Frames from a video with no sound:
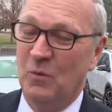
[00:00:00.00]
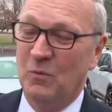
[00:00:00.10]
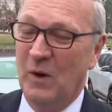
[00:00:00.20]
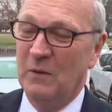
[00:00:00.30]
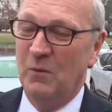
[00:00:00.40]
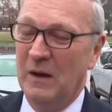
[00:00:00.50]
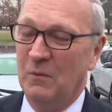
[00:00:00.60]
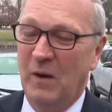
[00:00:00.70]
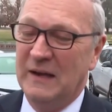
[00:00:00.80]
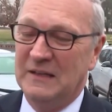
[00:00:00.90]
Why, why,
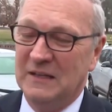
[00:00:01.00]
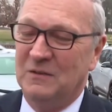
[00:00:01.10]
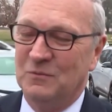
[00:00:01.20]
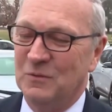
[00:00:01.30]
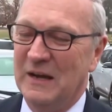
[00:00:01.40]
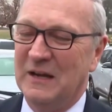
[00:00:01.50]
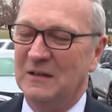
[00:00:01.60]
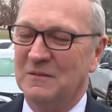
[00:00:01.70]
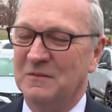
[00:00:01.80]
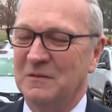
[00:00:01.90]
why did
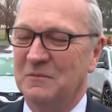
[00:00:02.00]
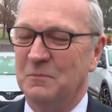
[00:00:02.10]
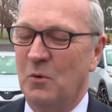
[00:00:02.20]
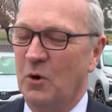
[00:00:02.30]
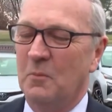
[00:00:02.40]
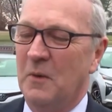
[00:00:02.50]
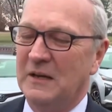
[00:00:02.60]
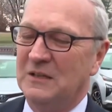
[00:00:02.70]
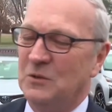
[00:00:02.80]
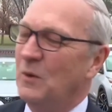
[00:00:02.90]
Reagan borrow
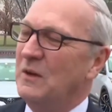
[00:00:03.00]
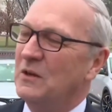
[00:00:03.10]
money to win